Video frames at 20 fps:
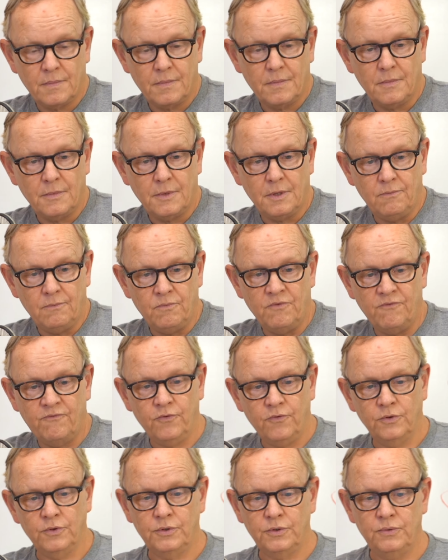refer
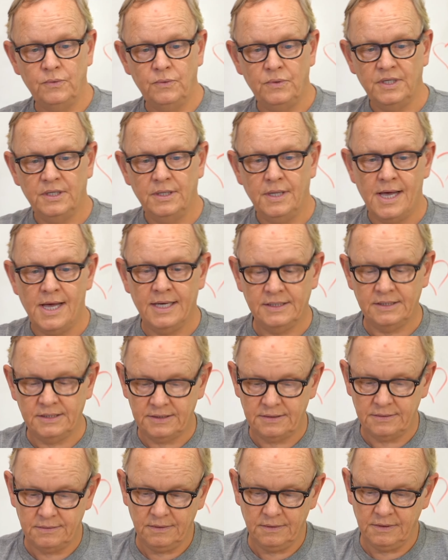to it as
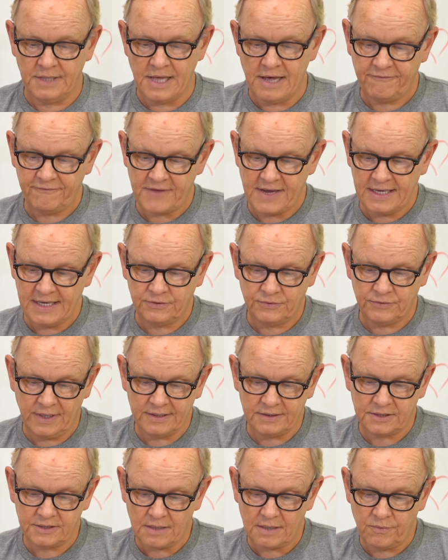left atrial
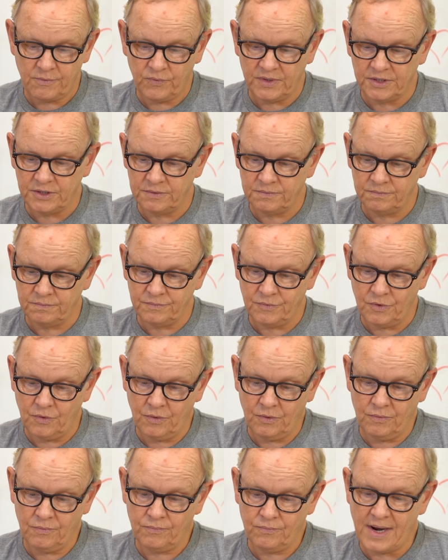isomerism or
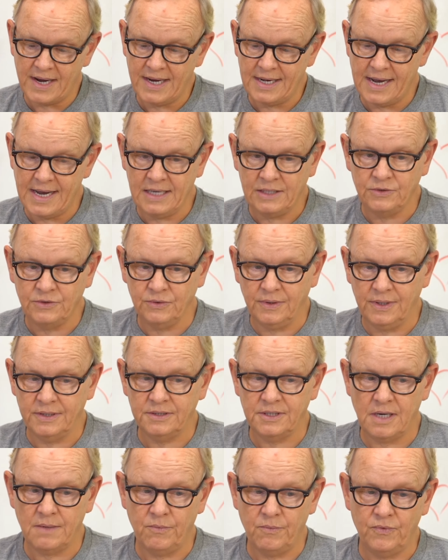right atrial
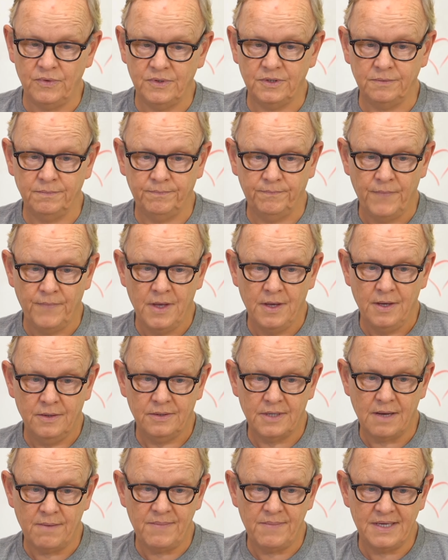isomerism.
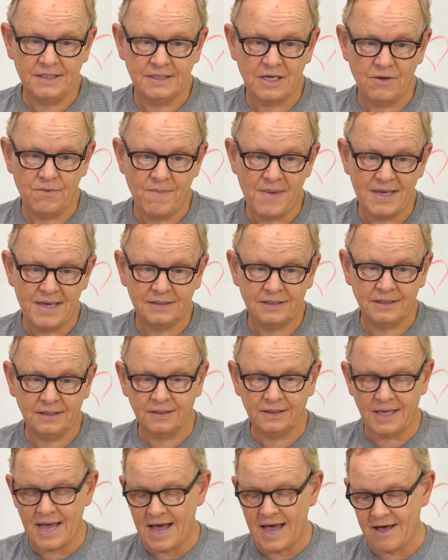That means that you basically
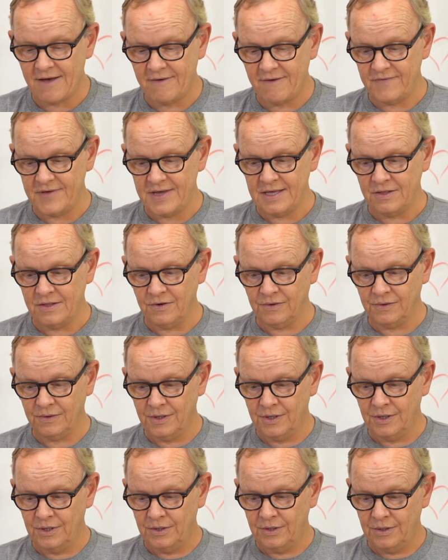have either
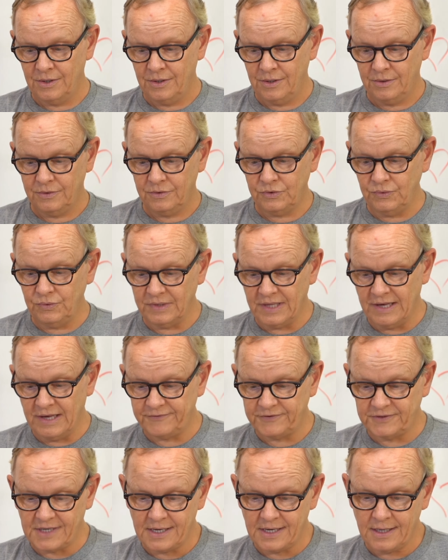two left
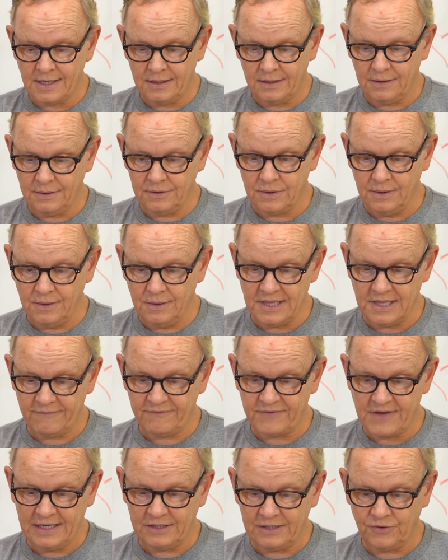
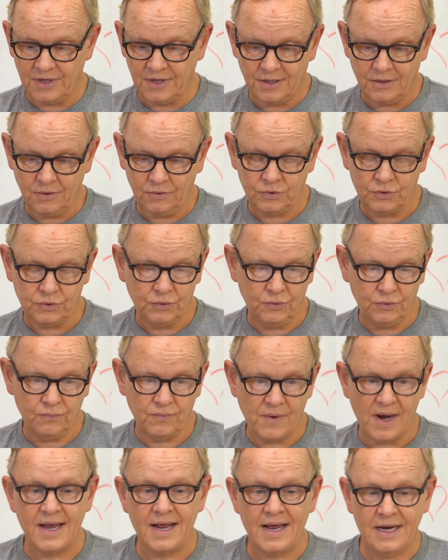atria or two
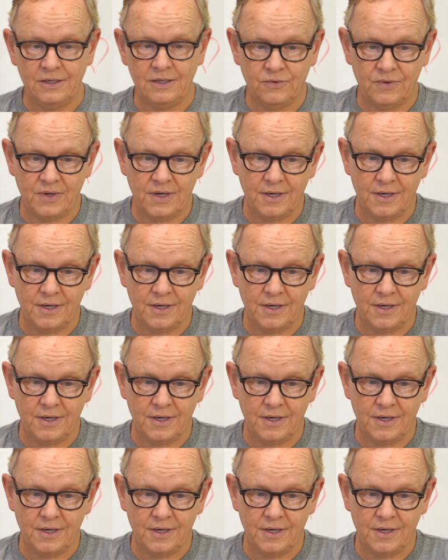right atria.